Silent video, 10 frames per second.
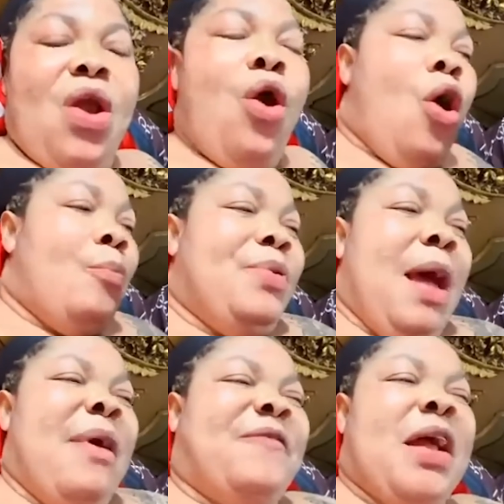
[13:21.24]
obi
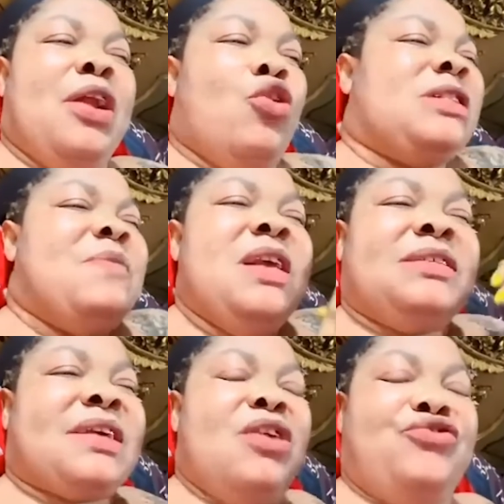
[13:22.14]
be fine no tin ye
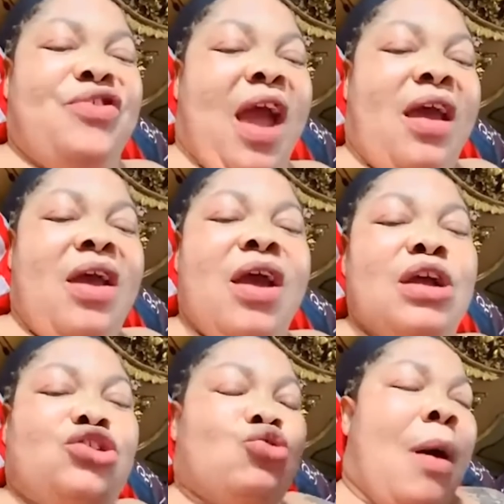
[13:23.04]
scan twia it
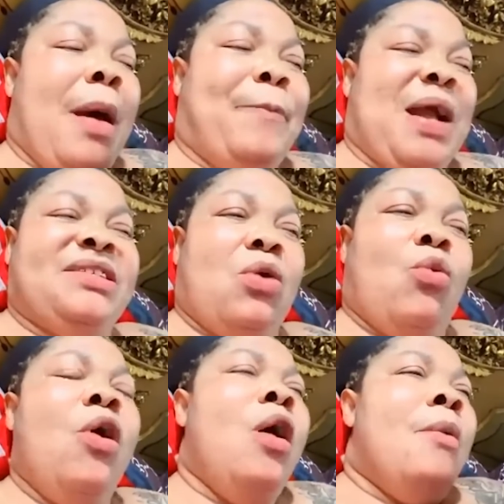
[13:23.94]
so abepa chaw
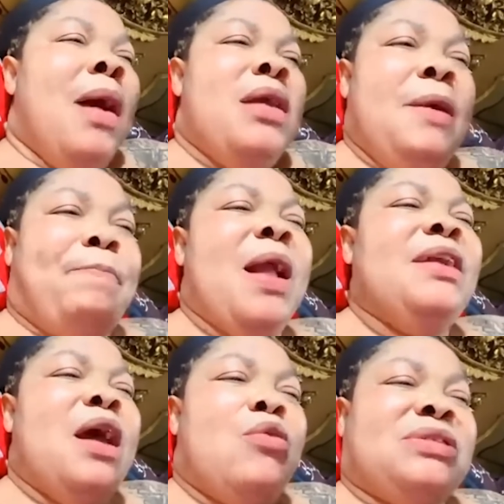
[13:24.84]
manyi panyi
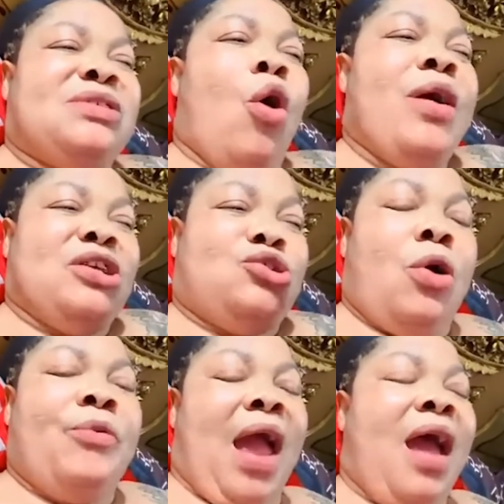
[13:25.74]
na hu say oh yes
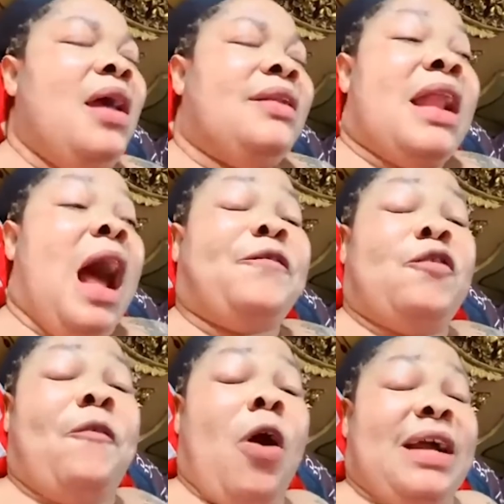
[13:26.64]
sorry then I have to
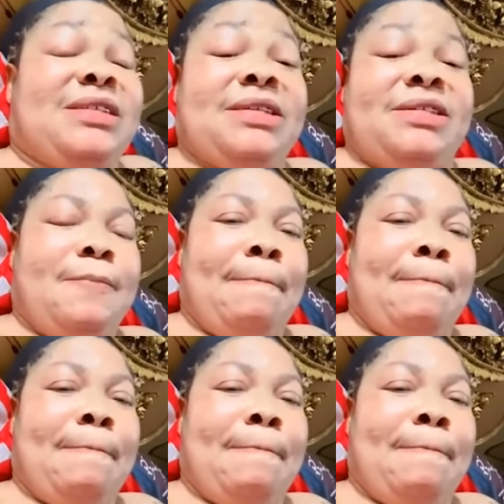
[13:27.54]
forget it.